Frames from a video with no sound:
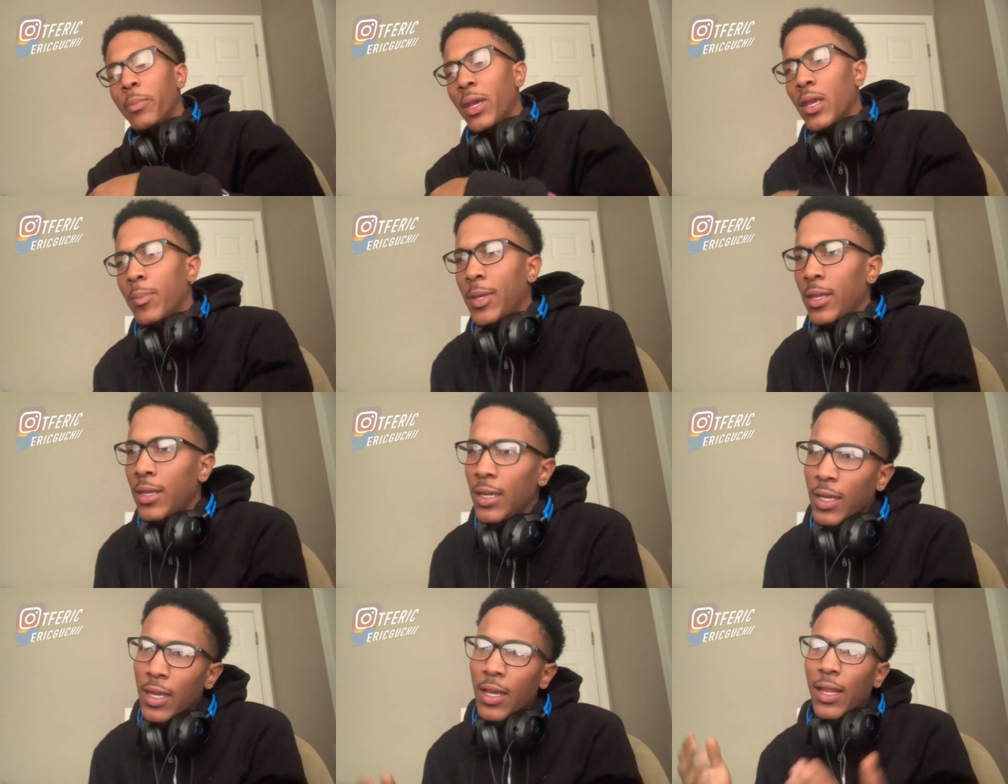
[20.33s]
Baby,
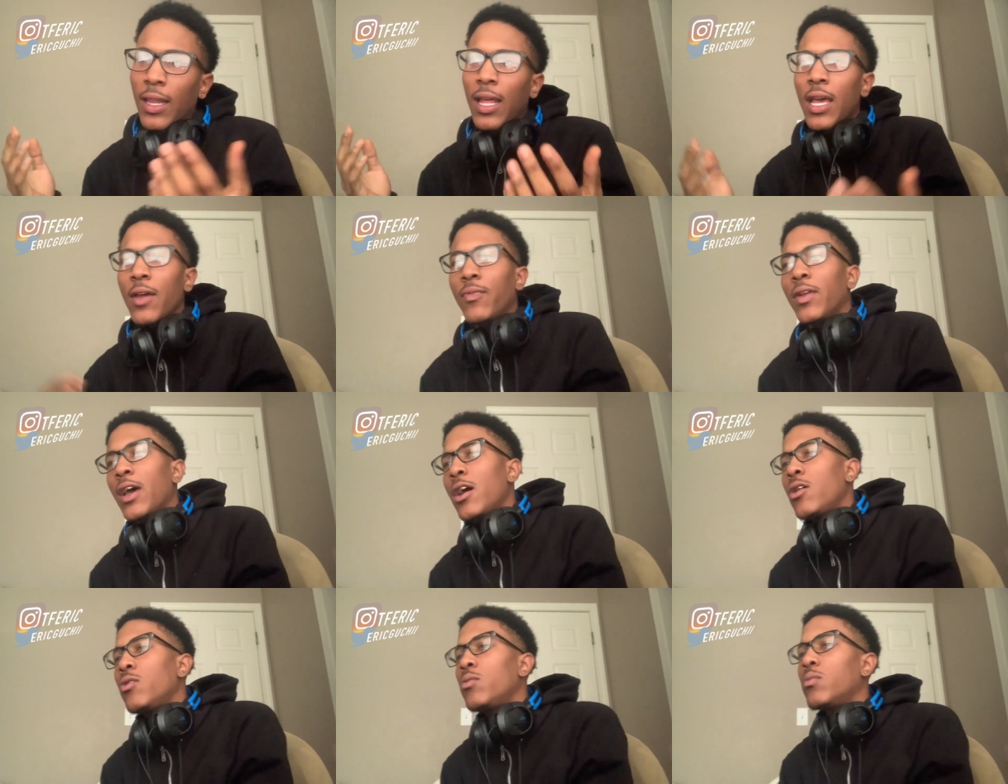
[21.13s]
Laugh
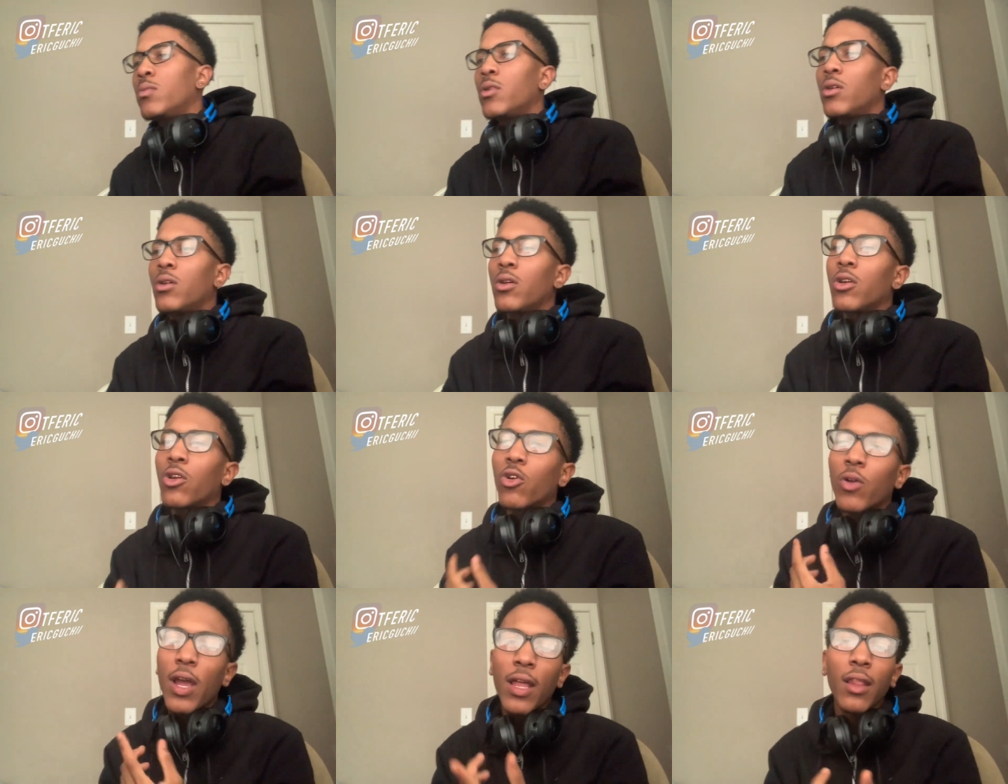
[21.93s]
Now,
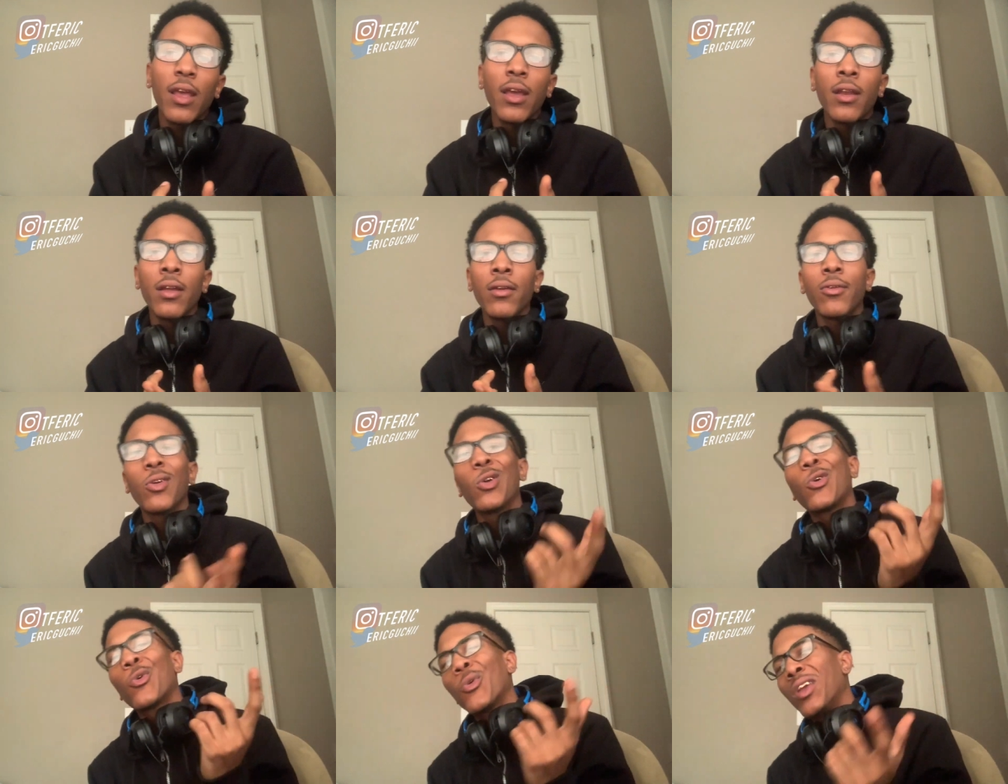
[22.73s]
Cry Later,
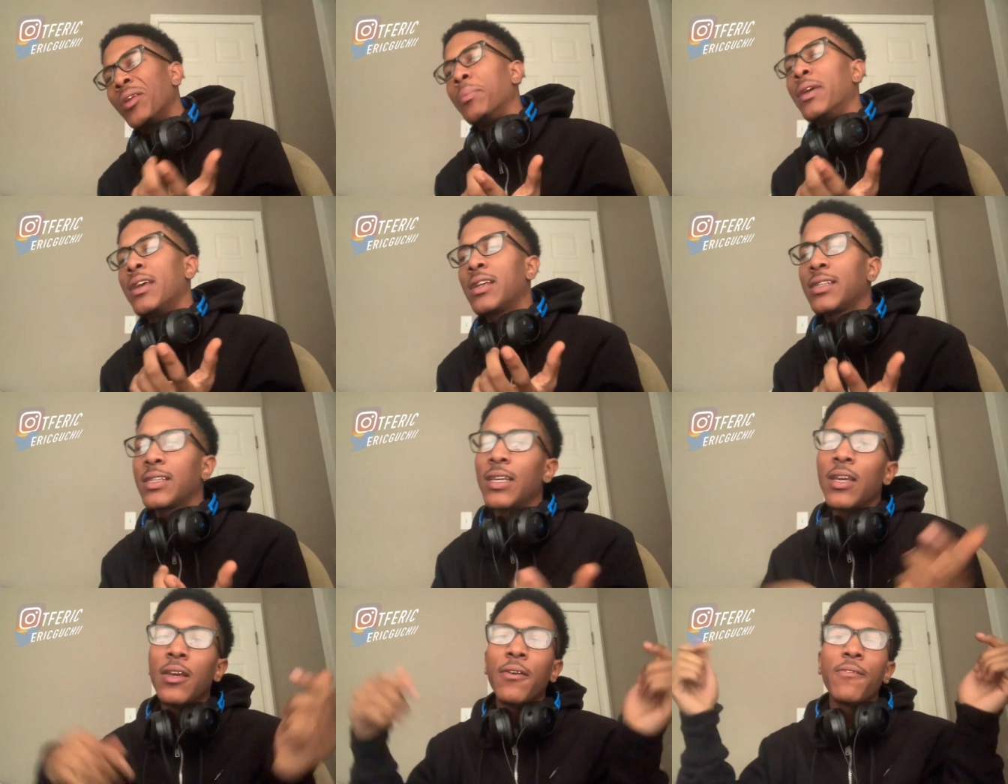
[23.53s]
Remix.
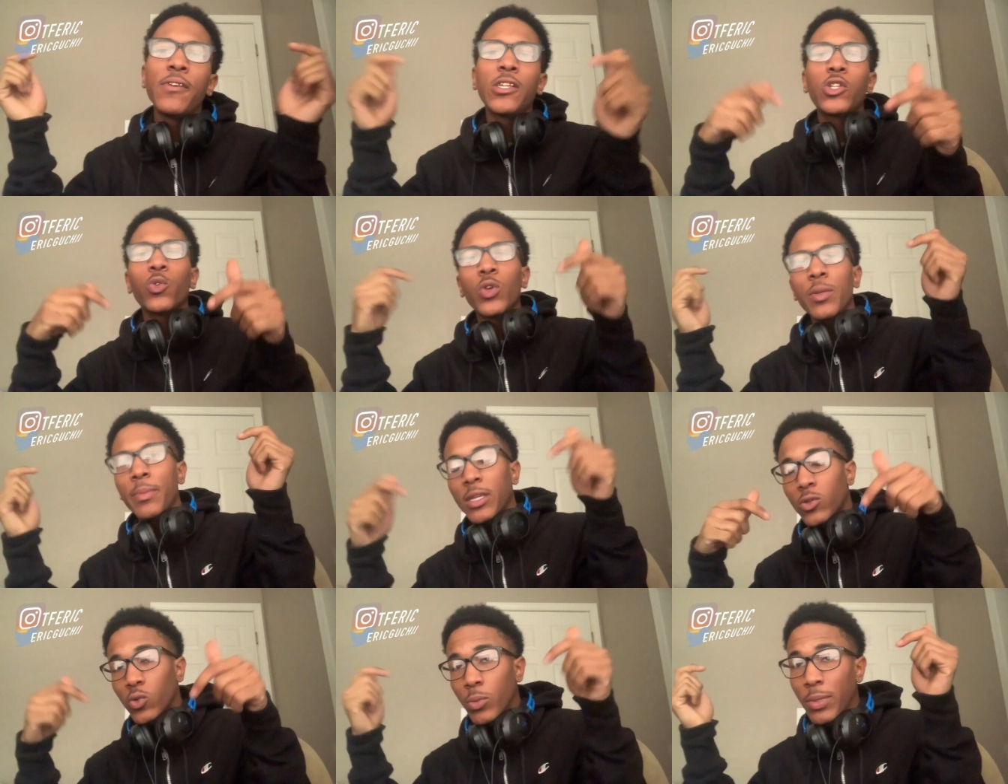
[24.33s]
Official
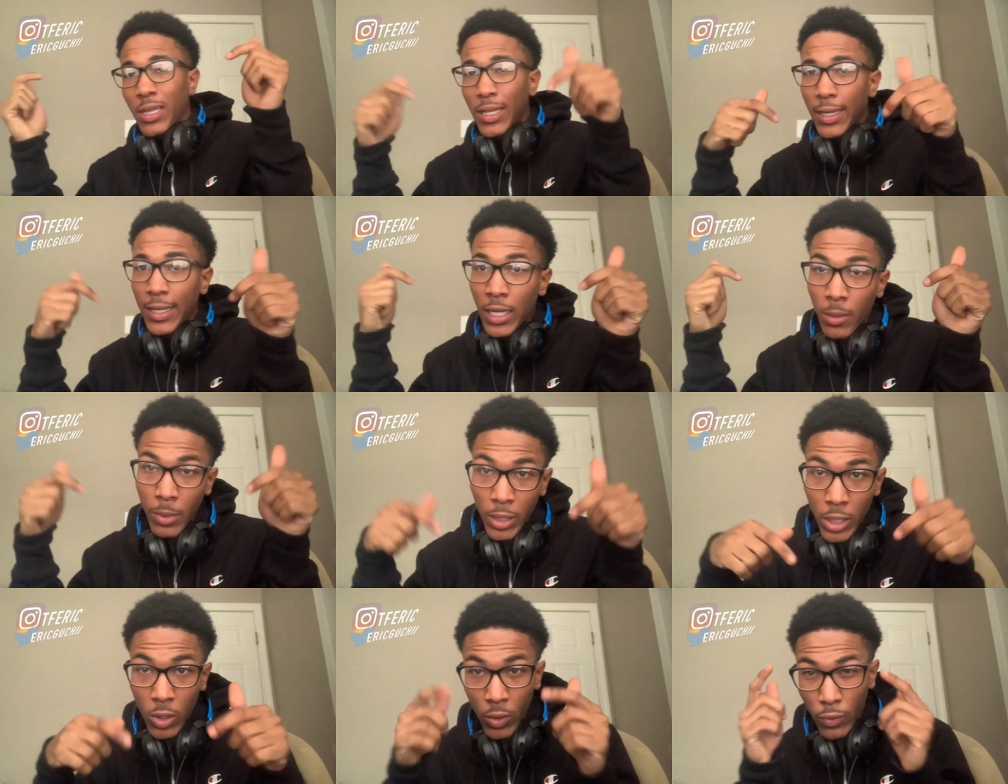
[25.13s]
remix will be linked down
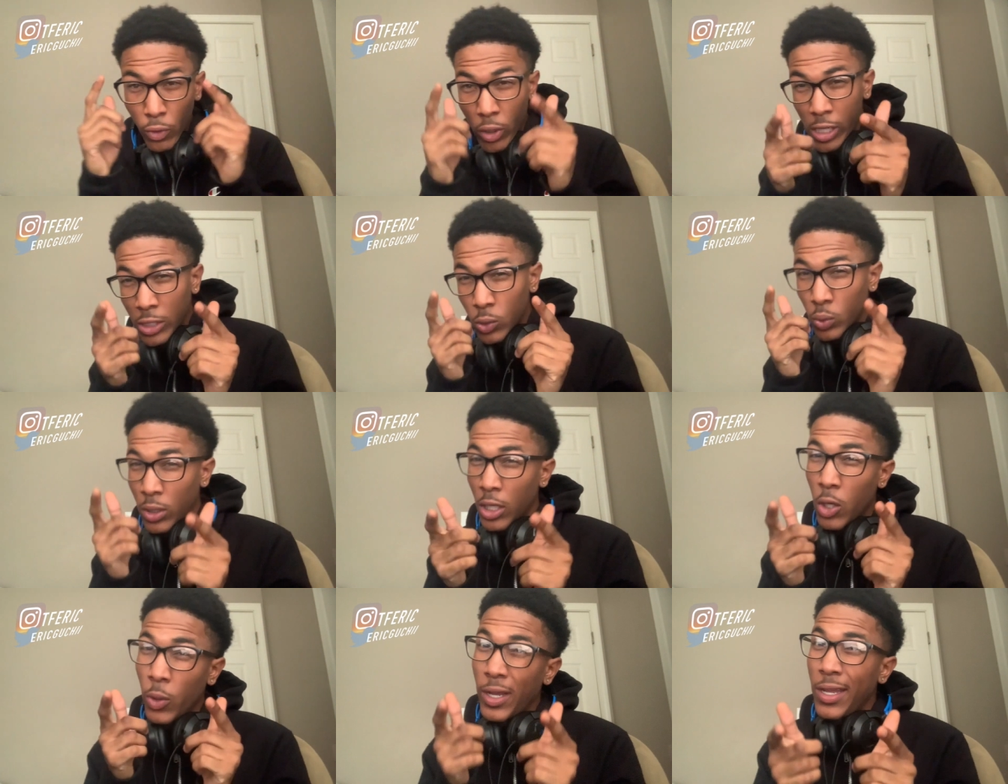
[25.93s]
below if you guys want to
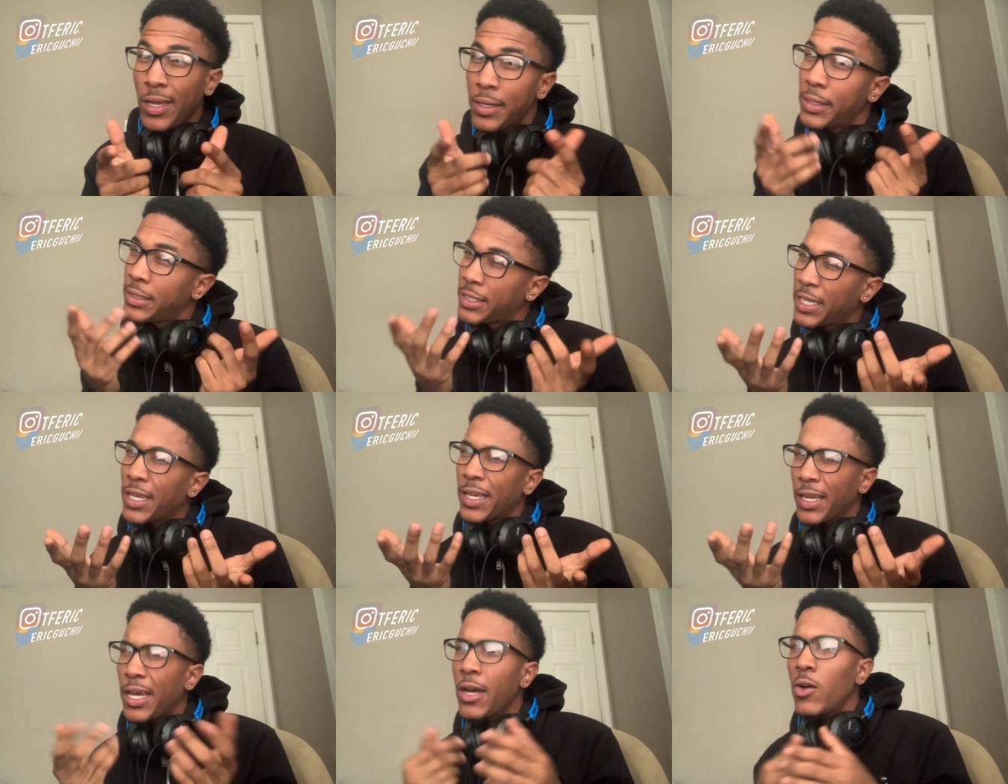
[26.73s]
go ahead and check
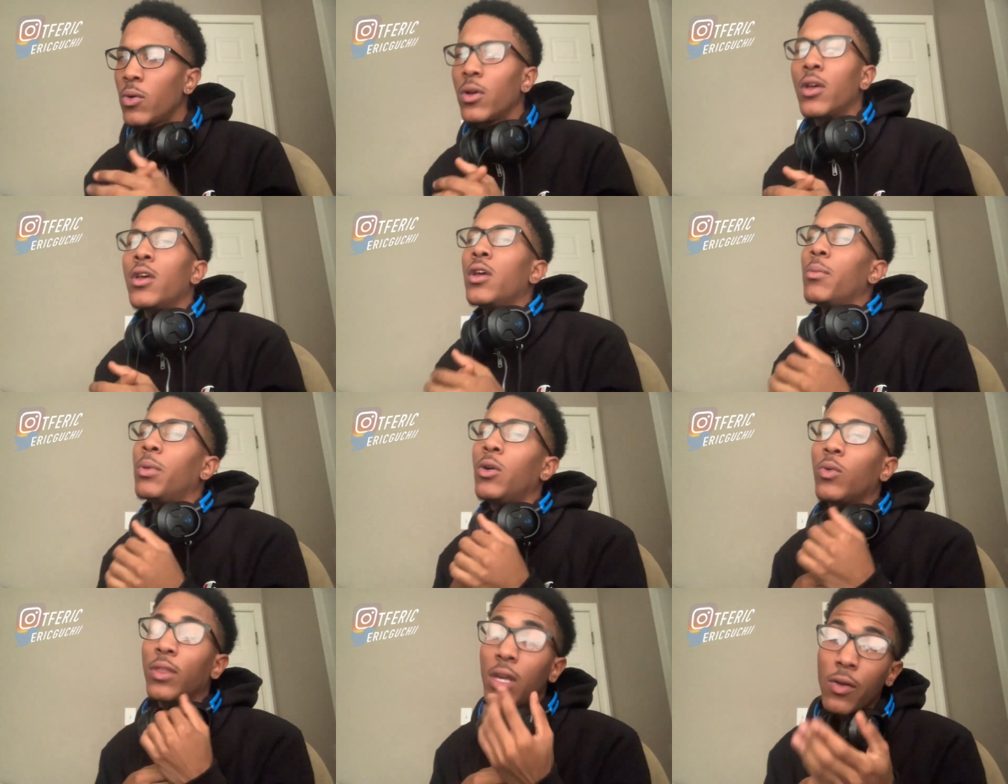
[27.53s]
it out. But
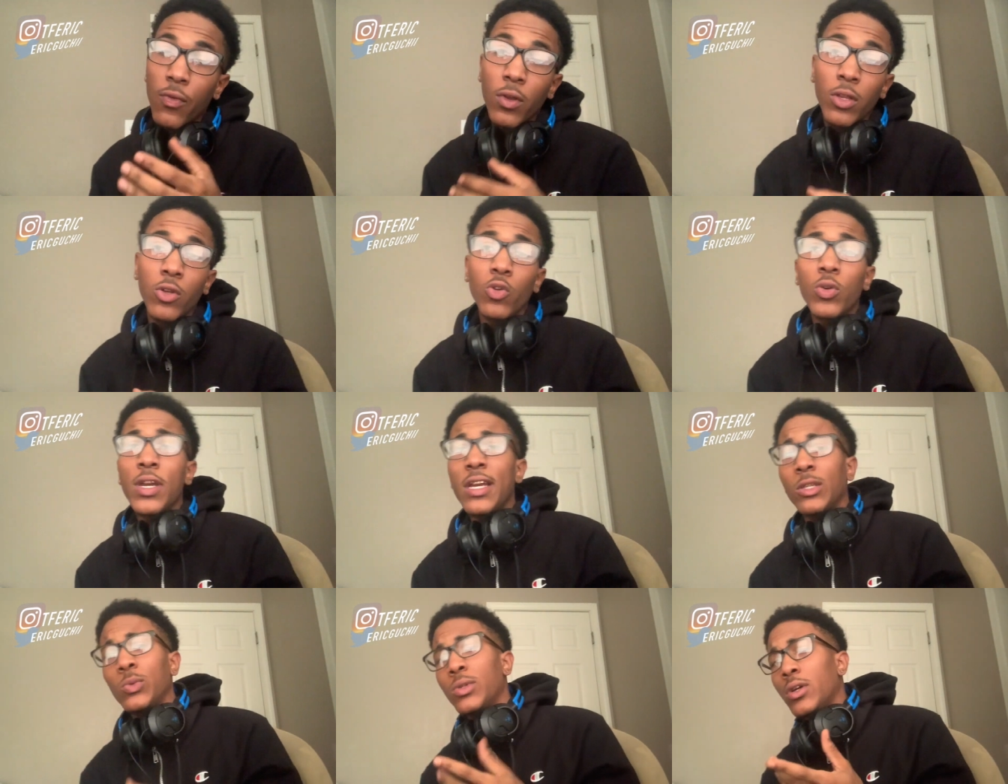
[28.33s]
without further ado,
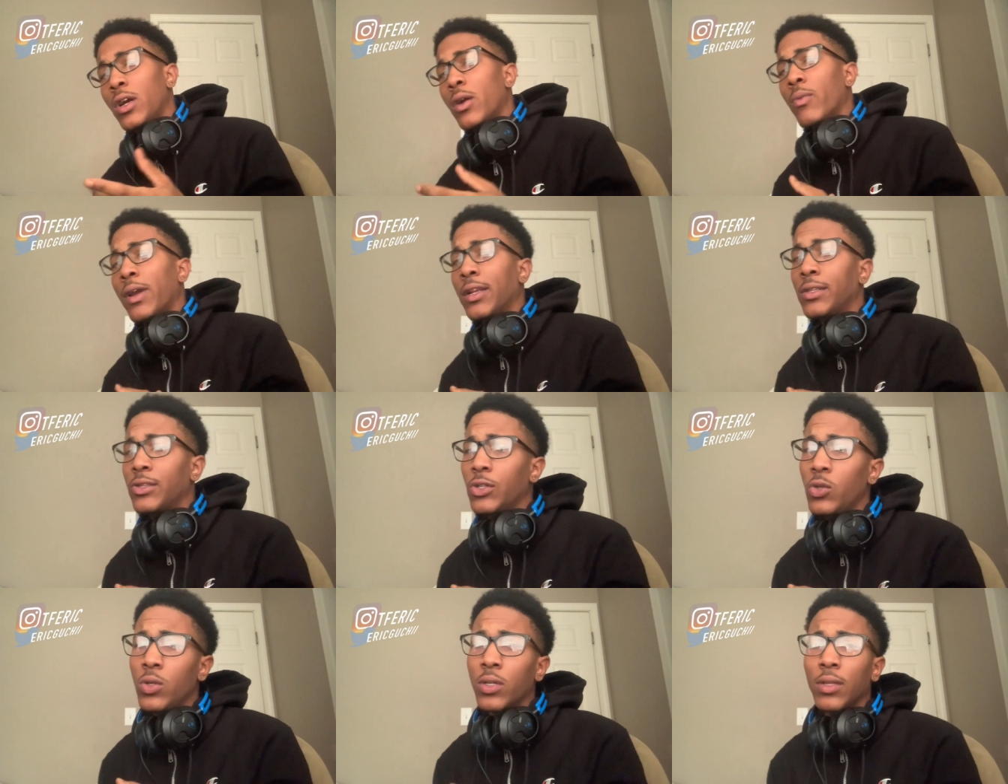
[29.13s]
guys, we're going to hop right
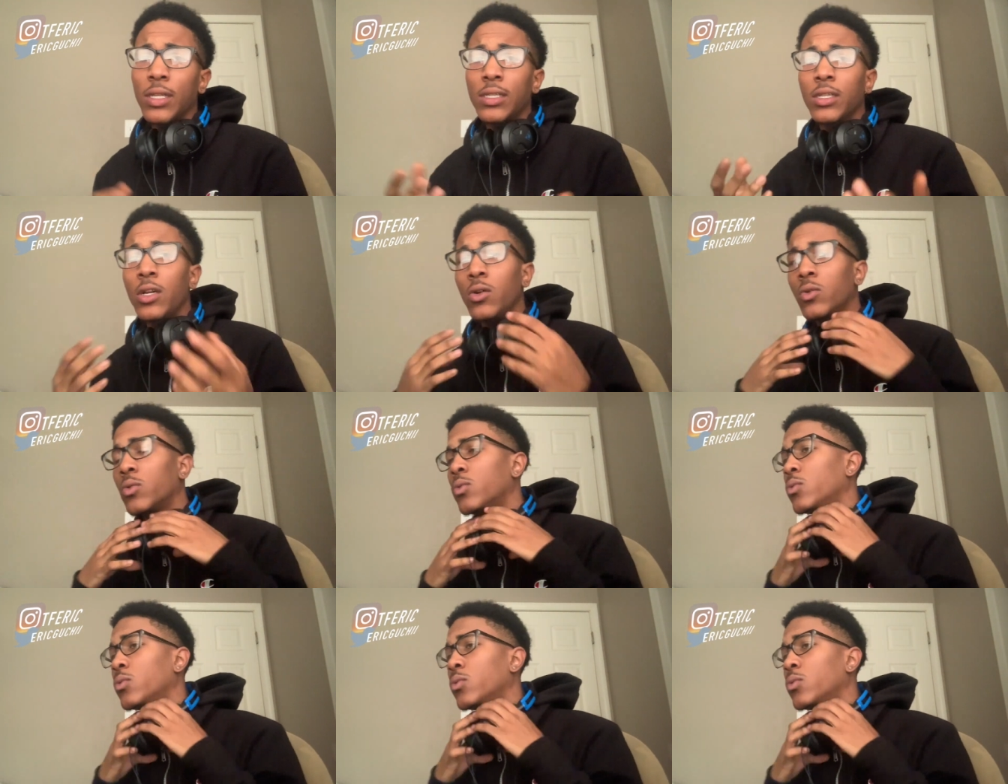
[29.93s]
into it. Let's go.